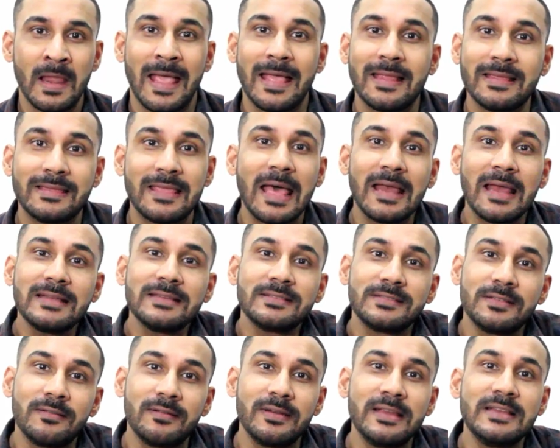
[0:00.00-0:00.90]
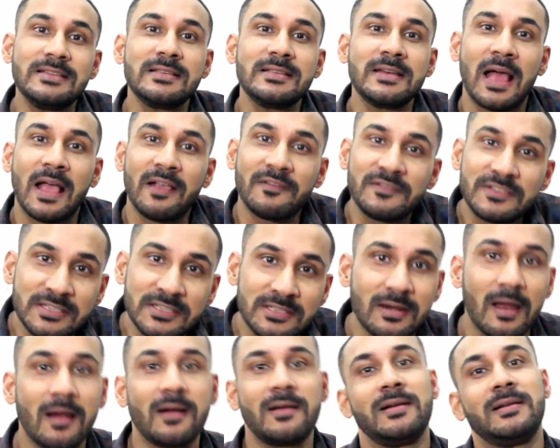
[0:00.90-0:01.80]
And that is the reason I've
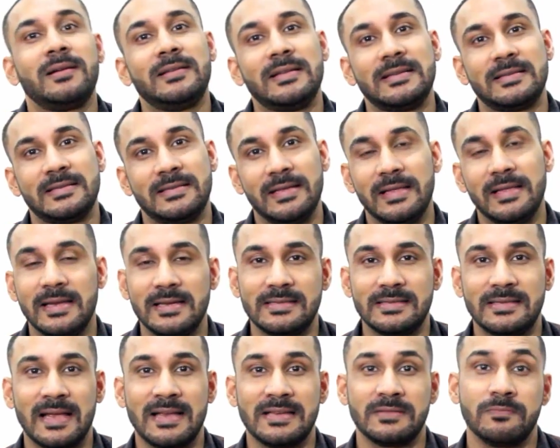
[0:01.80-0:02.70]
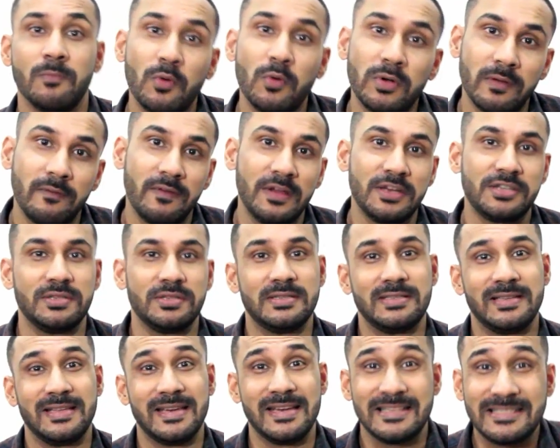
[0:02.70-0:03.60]
started this series, guys,
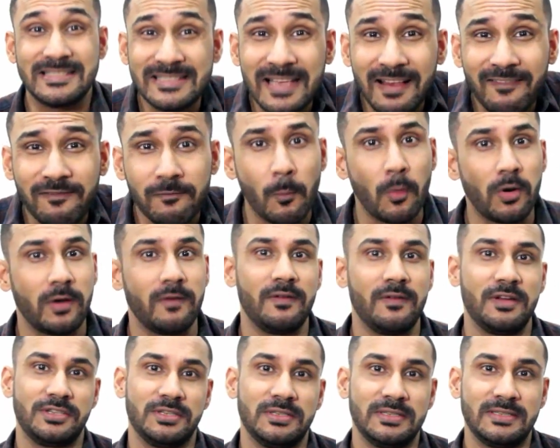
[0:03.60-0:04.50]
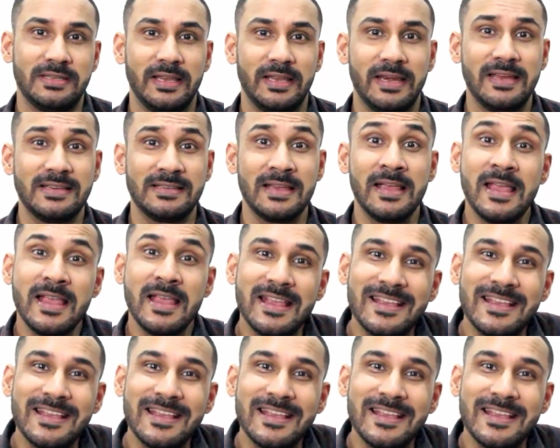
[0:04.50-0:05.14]
motivation series, self-motivation series,